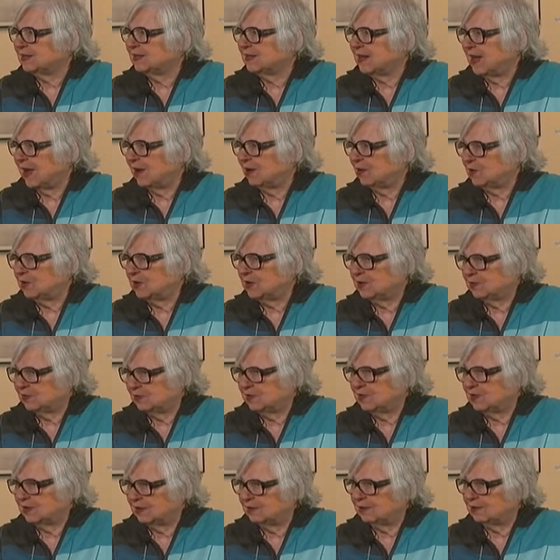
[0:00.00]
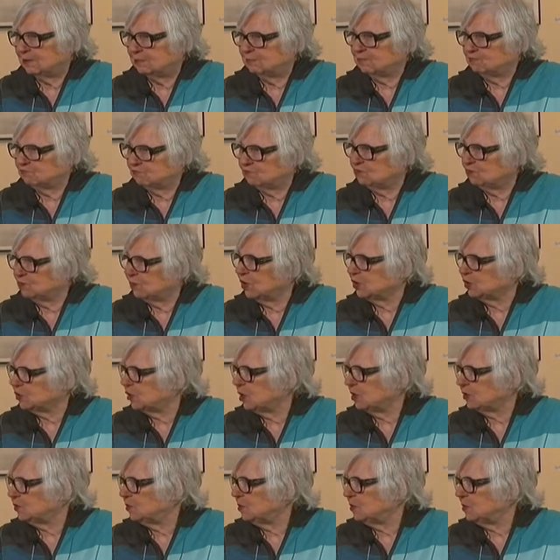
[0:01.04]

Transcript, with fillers: and how the, uh, country